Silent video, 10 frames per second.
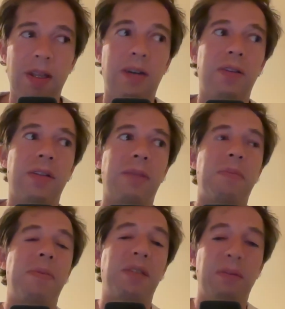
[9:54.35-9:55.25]
that are like
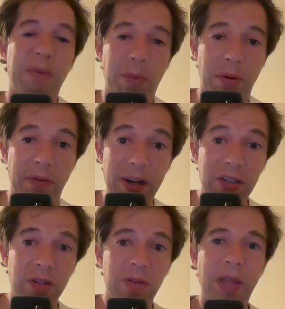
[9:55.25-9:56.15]
maybe a little bit more professional,